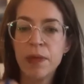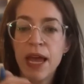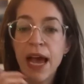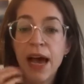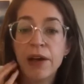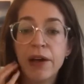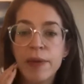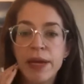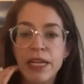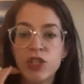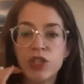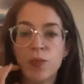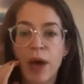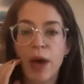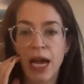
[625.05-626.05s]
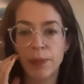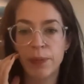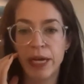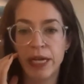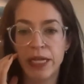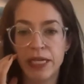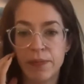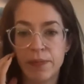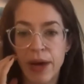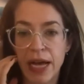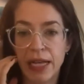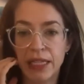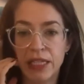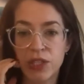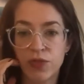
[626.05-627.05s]
How to manage a back bend and
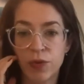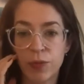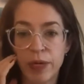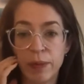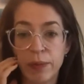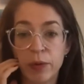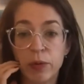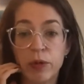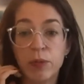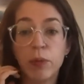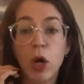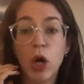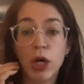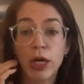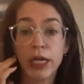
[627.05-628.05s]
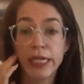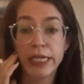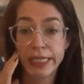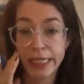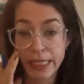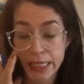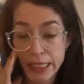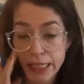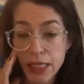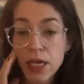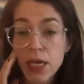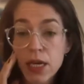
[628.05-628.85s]
balance for people with Parkinson's.